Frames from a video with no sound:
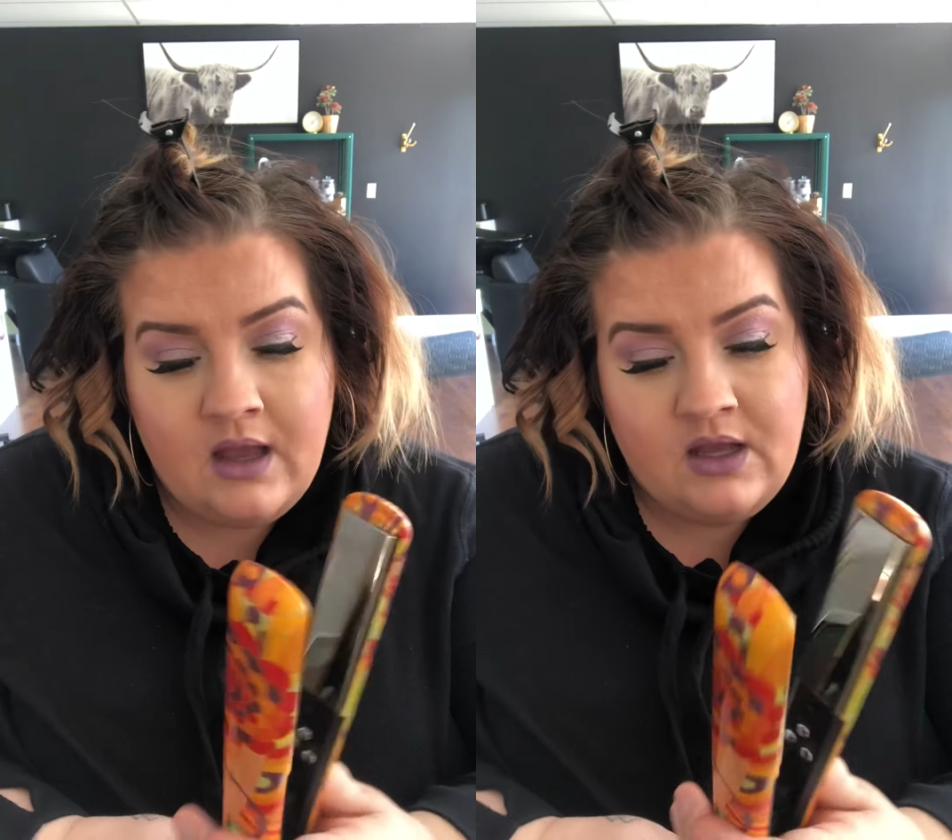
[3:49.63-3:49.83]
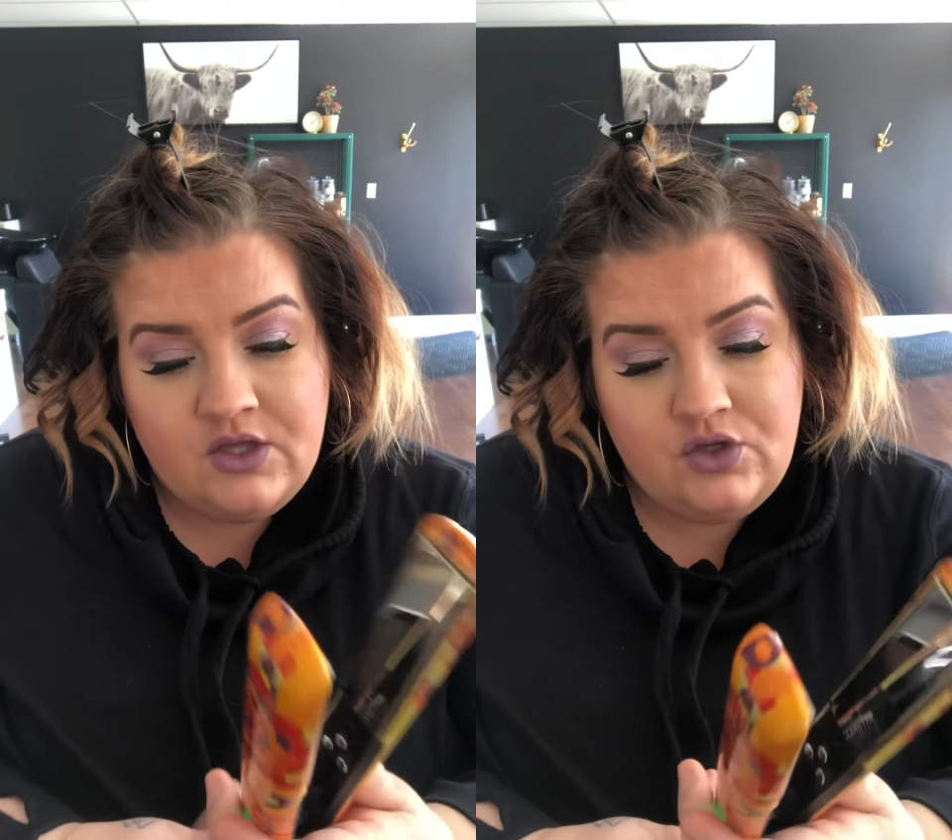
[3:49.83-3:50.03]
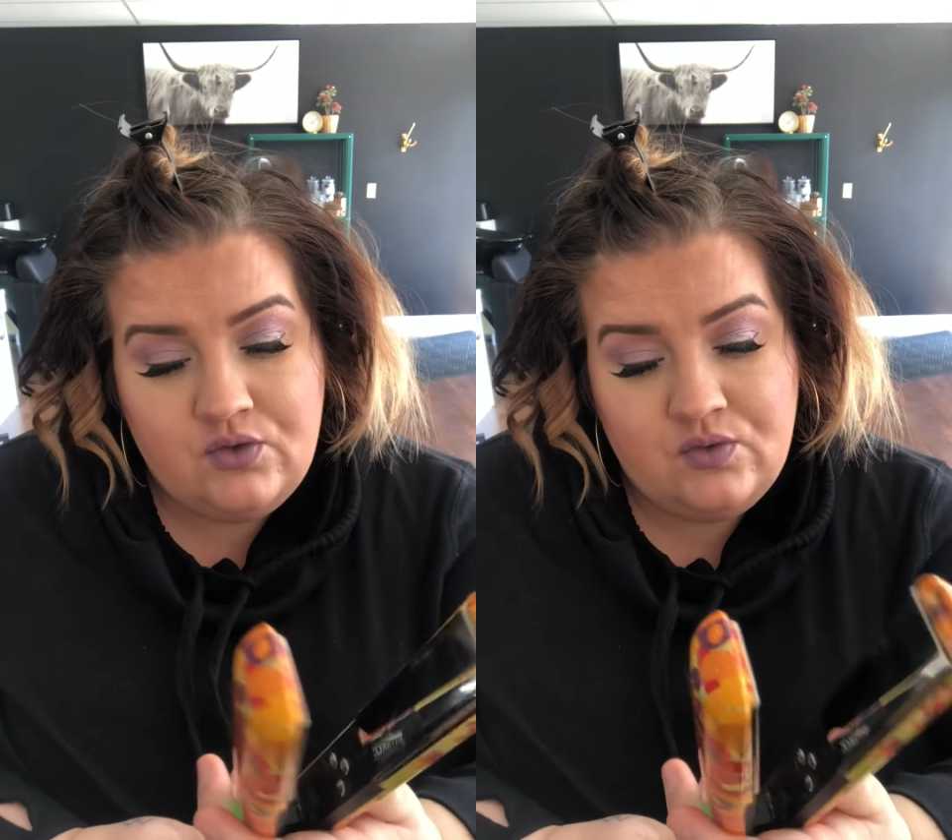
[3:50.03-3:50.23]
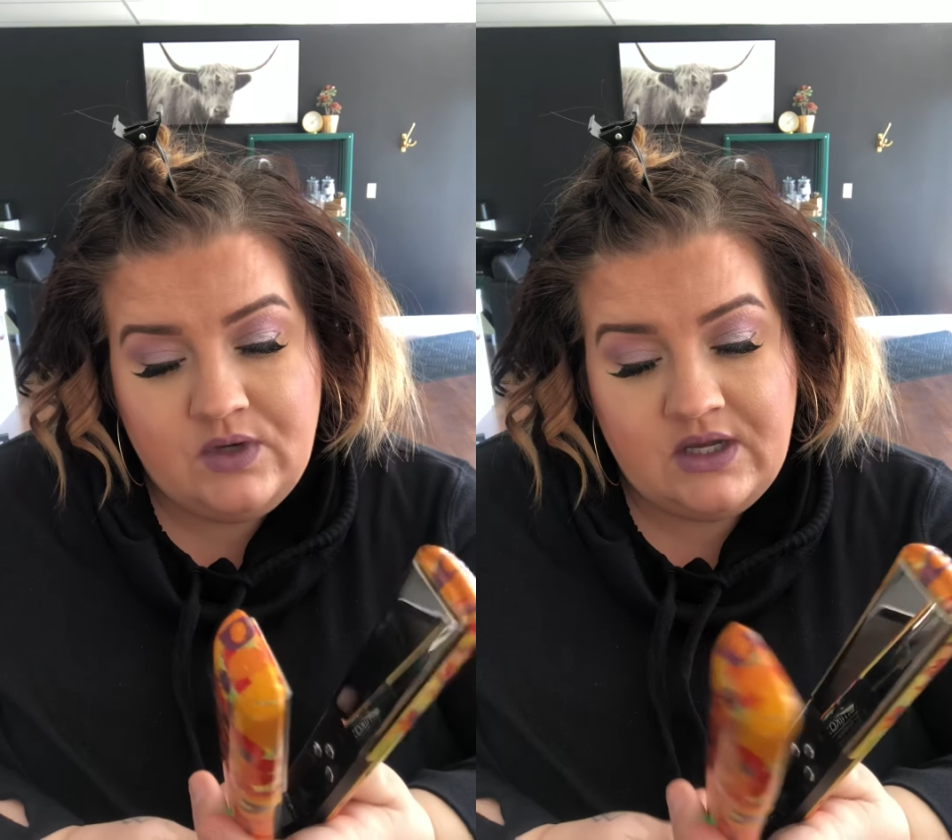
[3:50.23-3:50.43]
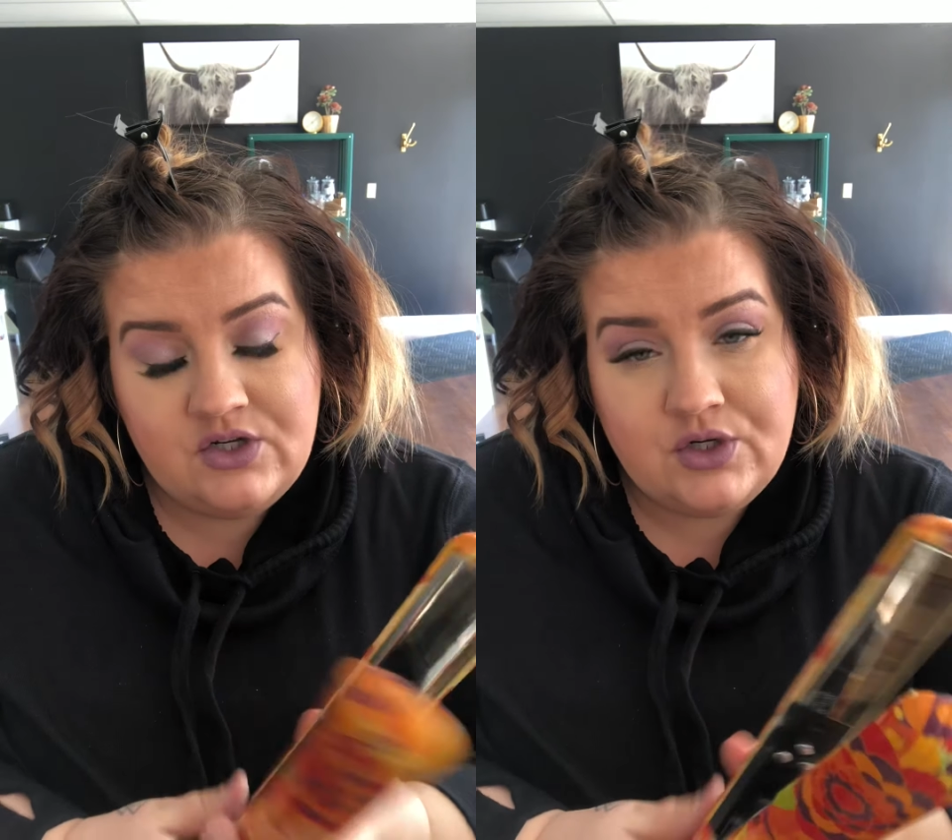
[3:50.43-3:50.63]
You
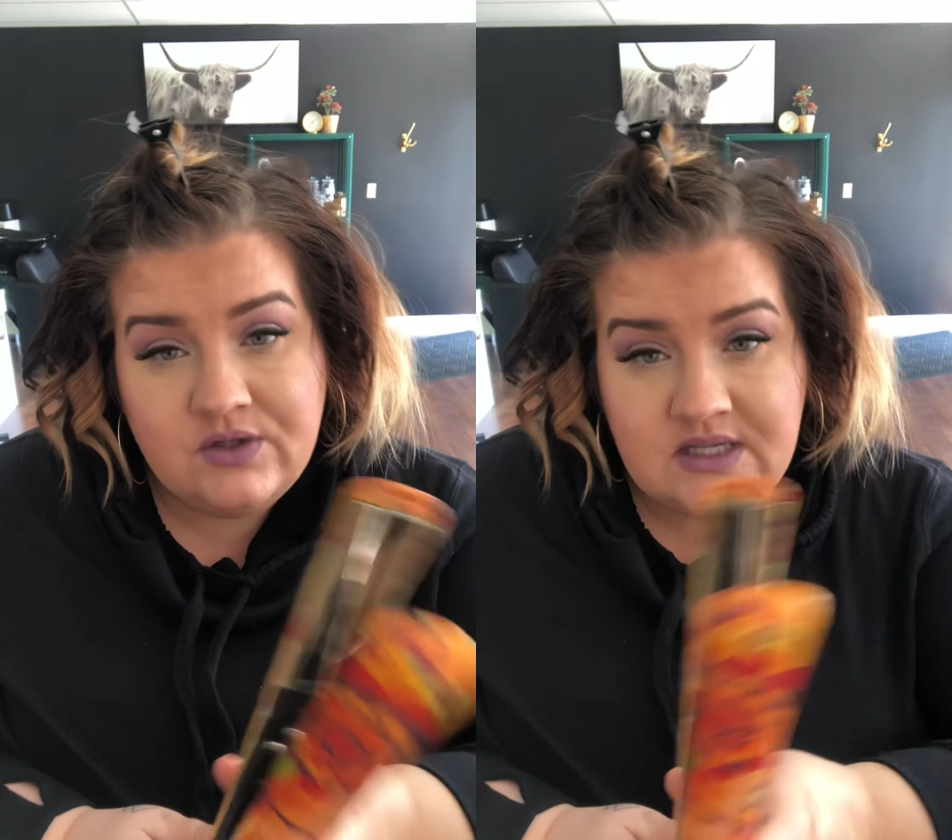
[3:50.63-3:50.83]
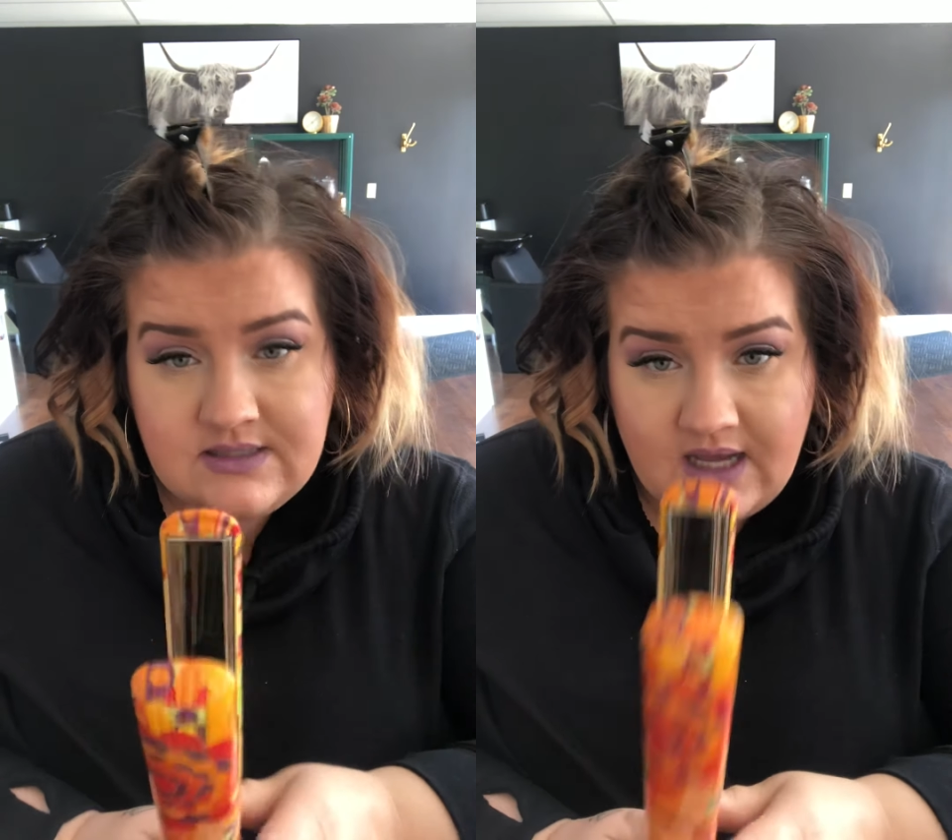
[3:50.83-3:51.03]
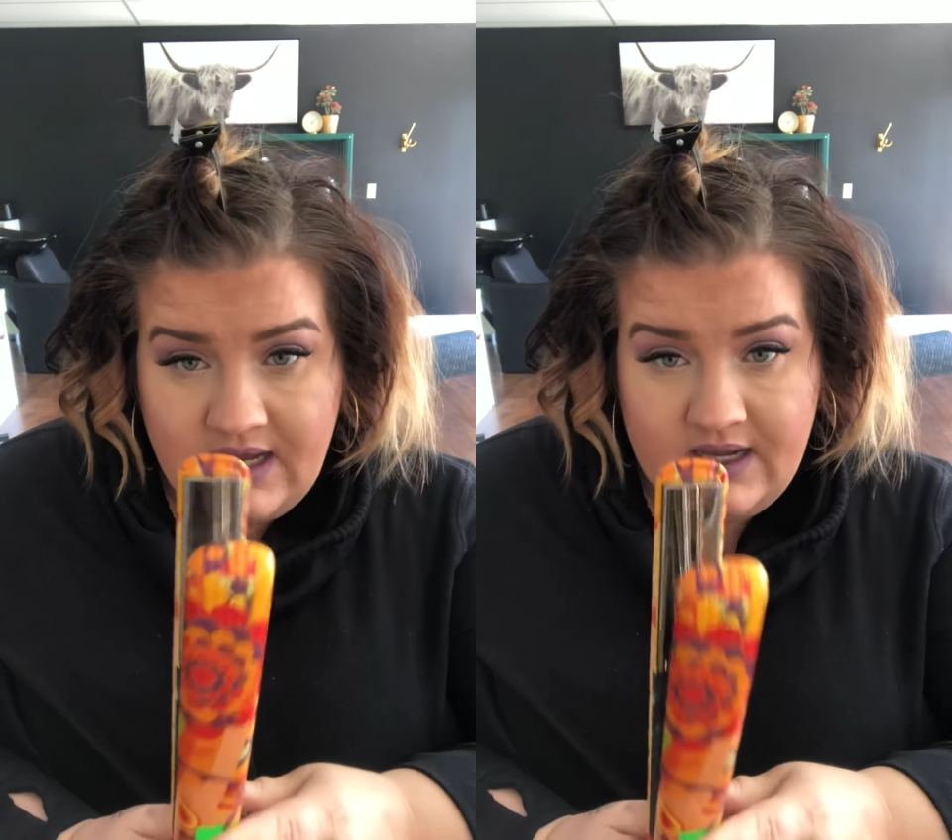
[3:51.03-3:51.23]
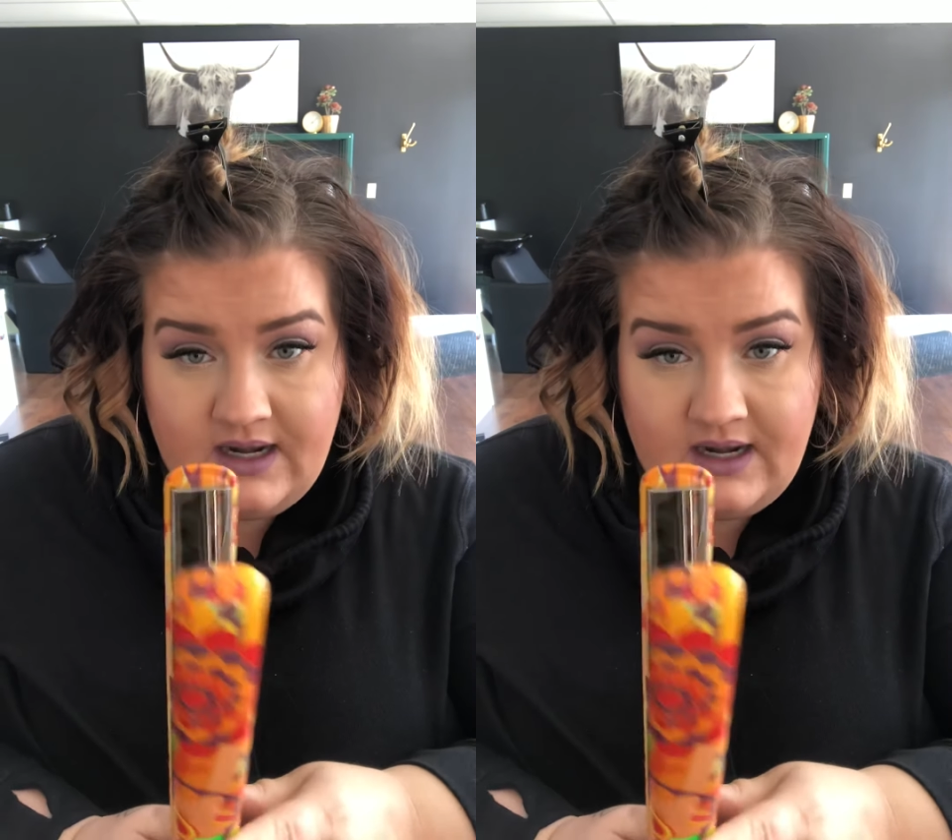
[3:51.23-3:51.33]
can turn this on.